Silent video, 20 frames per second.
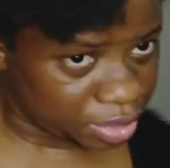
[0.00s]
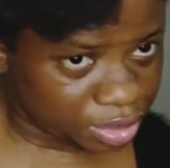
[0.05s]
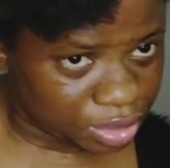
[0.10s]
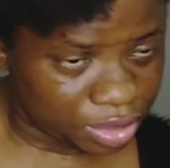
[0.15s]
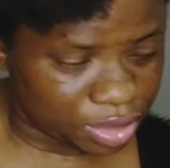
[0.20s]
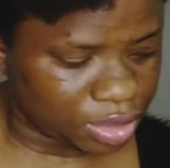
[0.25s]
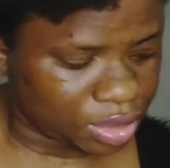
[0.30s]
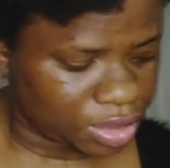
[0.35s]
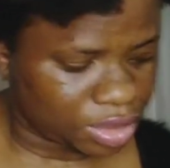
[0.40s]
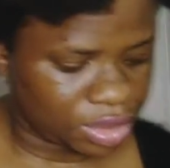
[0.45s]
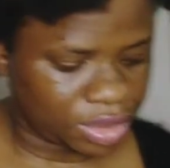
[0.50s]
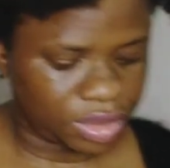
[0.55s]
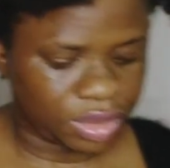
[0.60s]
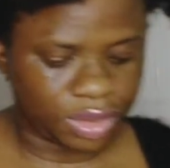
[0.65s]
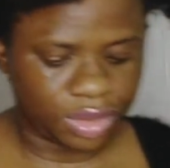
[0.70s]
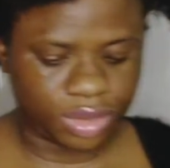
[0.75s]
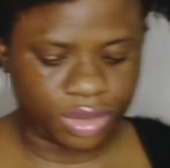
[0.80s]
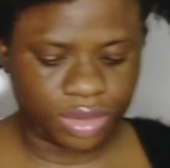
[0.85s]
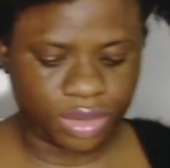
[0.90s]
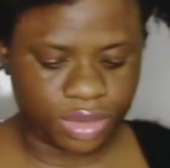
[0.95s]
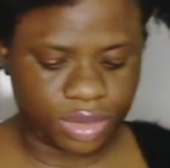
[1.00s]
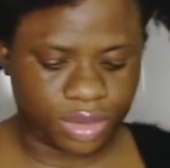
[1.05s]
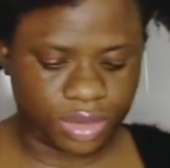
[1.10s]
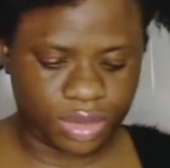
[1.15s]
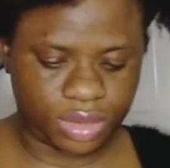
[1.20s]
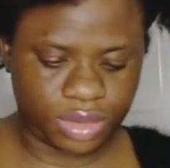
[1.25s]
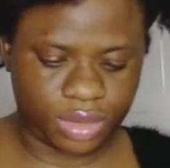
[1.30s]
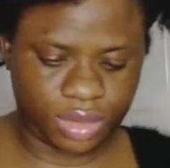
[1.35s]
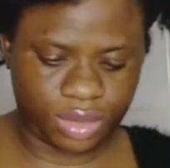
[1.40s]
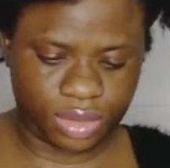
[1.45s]
hair soft and
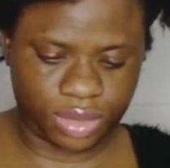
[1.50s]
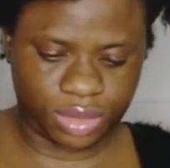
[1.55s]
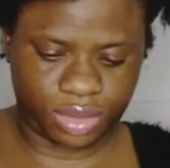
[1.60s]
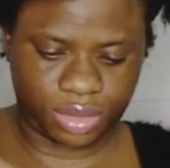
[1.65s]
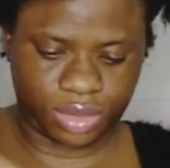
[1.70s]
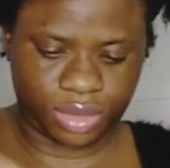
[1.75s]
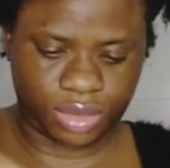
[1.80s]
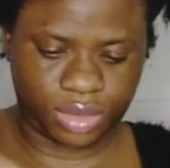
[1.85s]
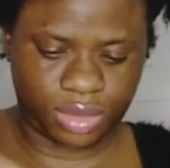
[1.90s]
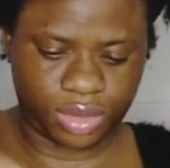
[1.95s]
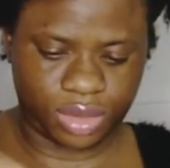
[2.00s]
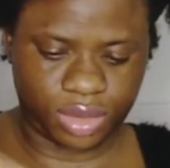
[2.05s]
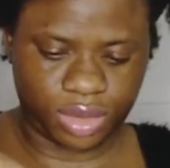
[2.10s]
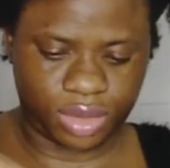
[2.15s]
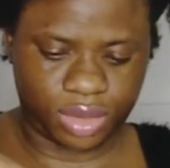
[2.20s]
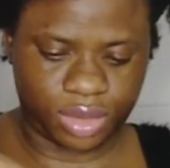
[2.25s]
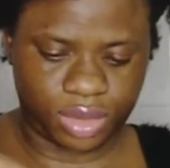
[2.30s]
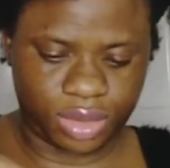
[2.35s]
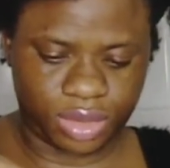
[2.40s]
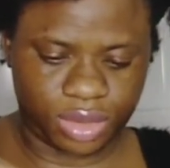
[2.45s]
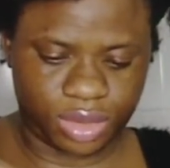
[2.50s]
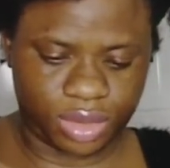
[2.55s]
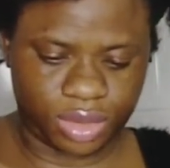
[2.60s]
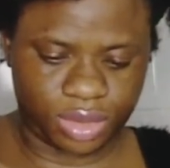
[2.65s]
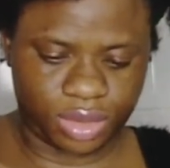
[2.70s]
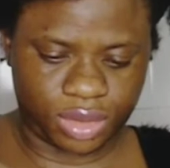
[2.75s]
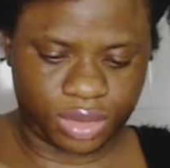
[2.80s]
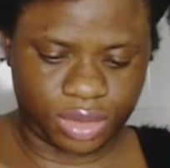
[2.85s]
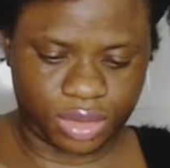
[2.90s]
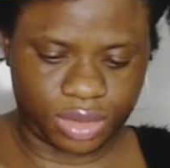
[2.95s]
also strengthen
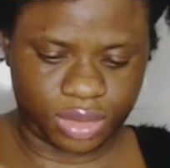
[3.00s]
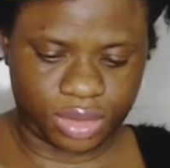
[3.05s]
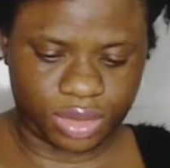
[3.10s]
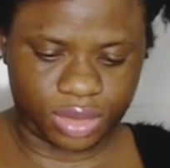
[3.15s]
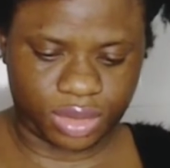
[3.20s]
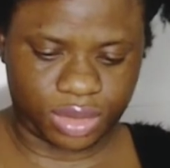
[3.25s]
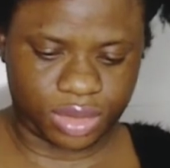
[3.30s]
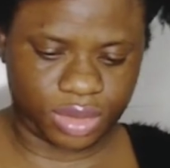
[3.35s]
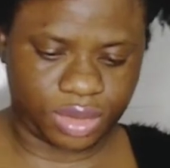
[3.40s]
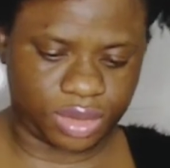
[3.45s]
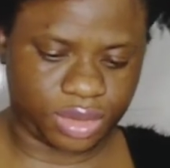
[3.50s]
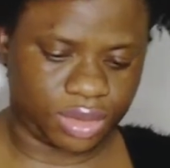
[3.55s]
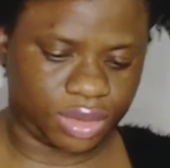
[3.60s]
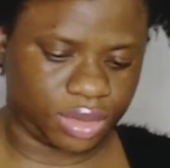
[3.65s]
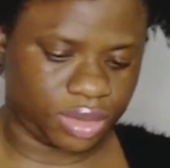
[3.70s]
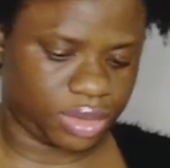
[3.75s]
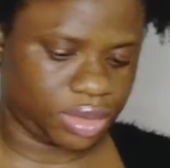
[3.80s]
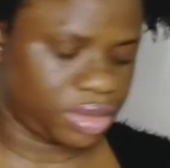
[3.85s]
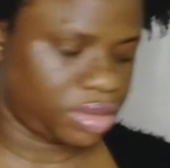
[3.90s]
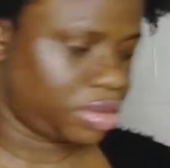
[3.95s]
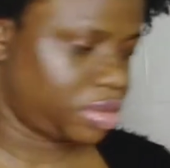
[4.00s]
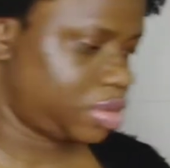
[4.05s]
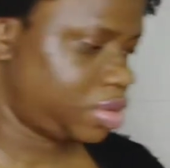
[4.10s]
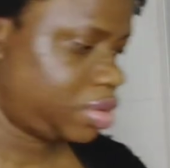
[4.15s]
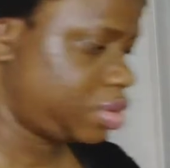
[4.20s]
the hair because of the